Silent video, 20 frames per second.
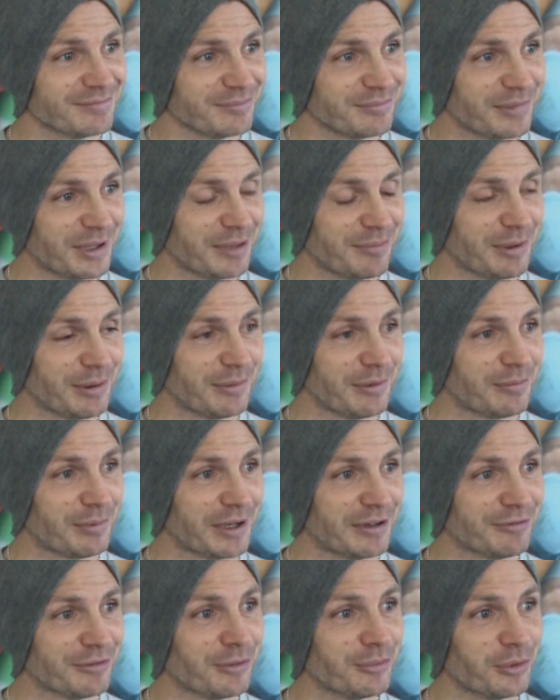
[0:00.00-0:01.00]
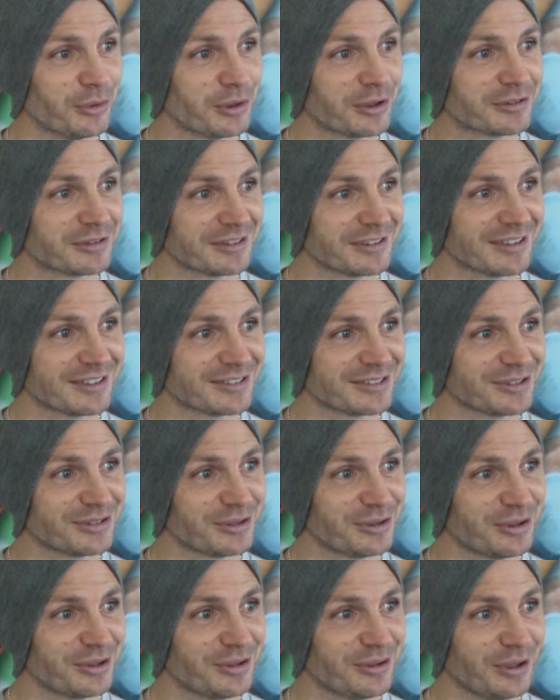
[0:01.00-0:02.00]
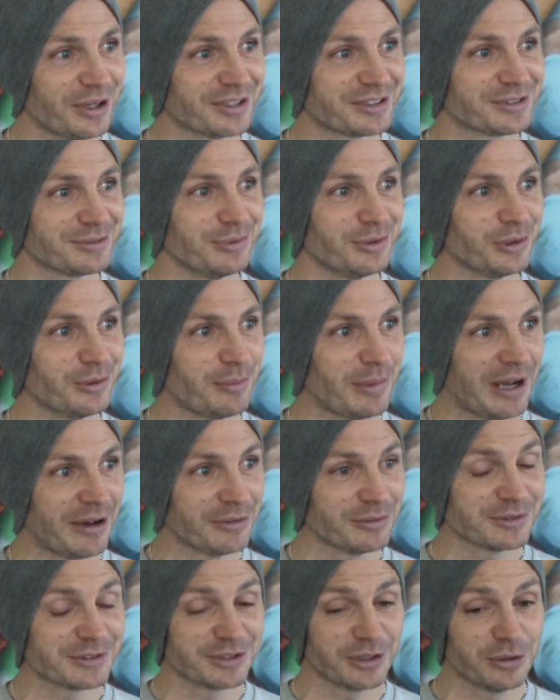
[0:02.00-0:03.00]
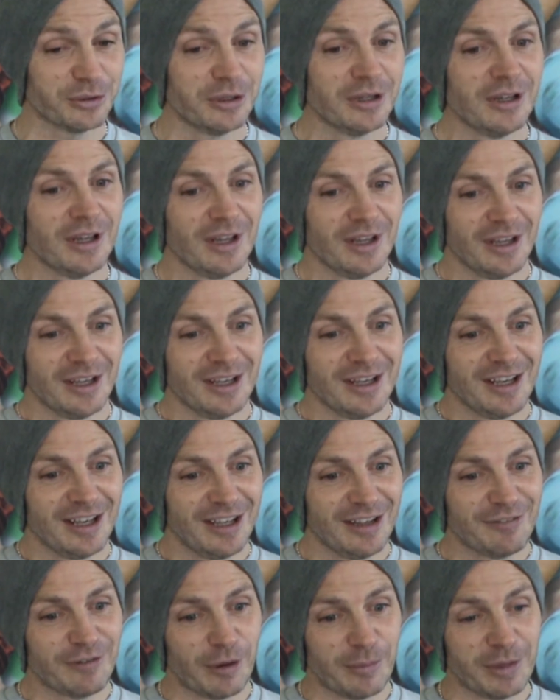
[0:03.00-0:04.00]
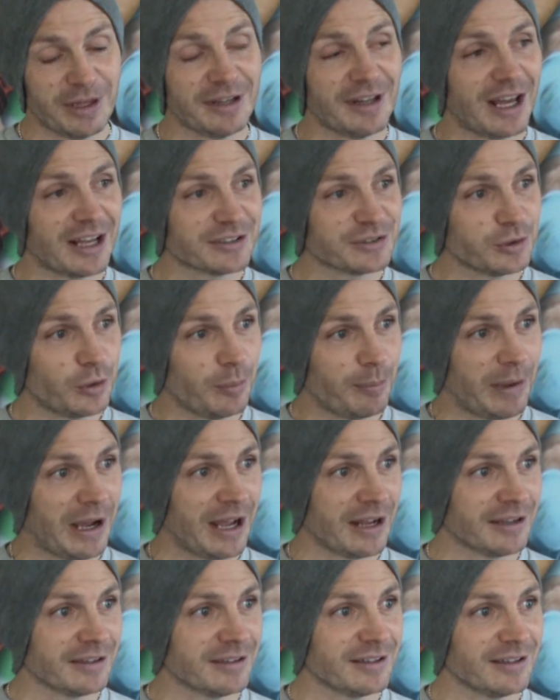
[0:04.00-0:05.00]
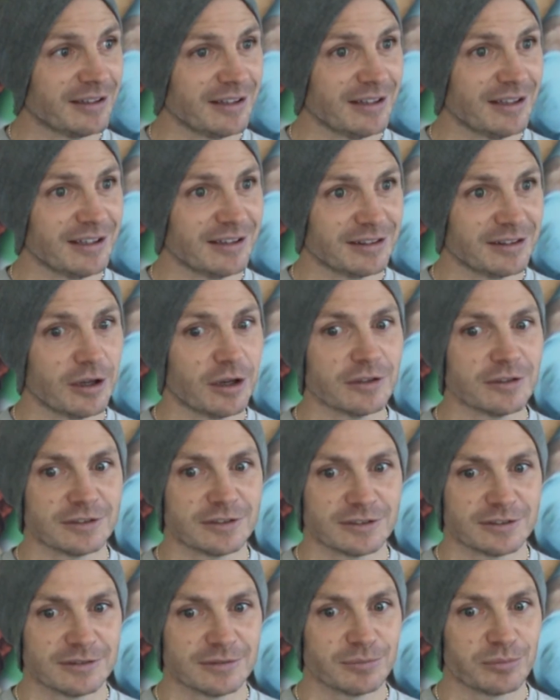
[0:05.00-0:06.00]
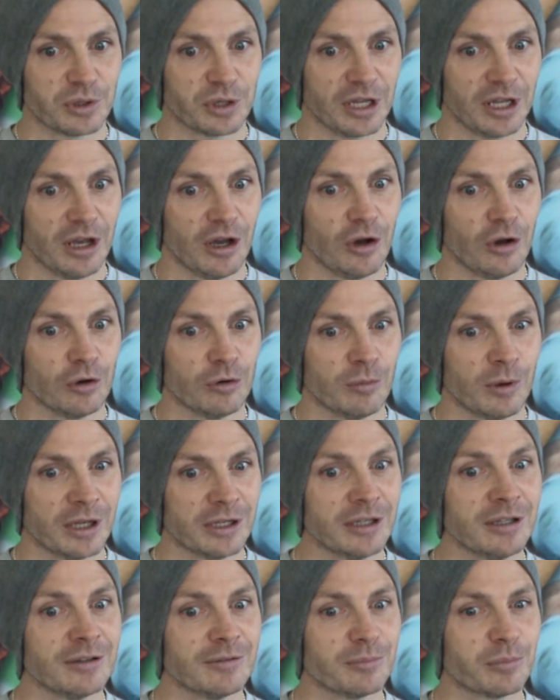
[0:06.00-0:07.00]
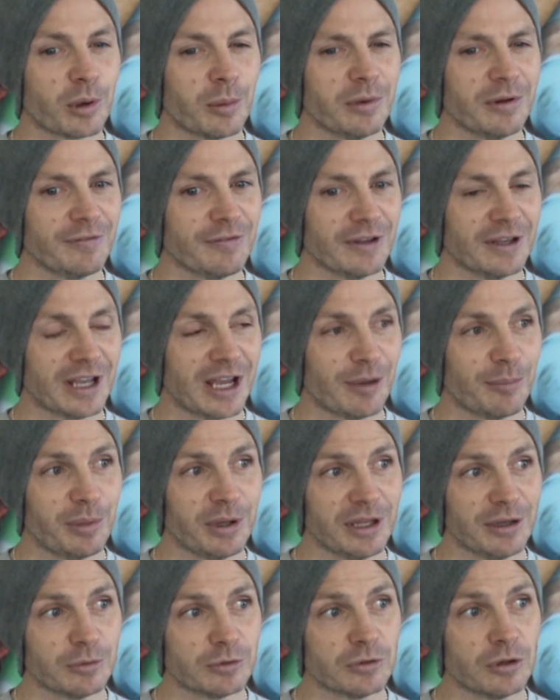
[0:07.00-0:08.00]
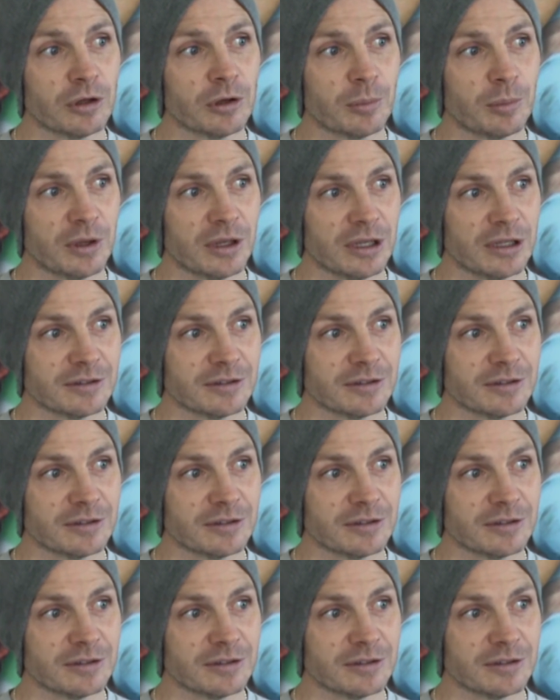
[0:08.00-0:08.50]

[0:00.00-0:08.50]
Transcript: many people have played football, it's quite a small amount. Yeah. So if I'm in that sort of band, it does bring it home. I didn't probably think how big it was going to be